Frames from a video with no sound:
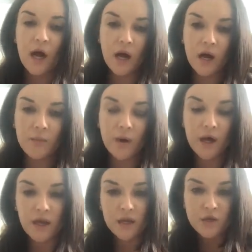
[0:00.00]

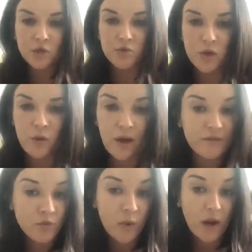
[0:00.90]
Again, you don't
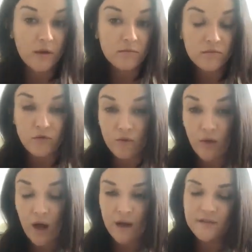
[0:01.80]
have to wait for
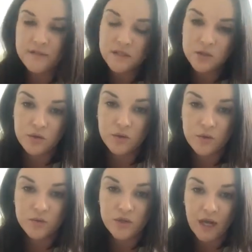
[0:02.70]
lives
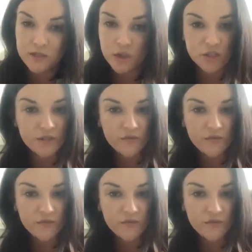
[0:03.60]
to ask questions.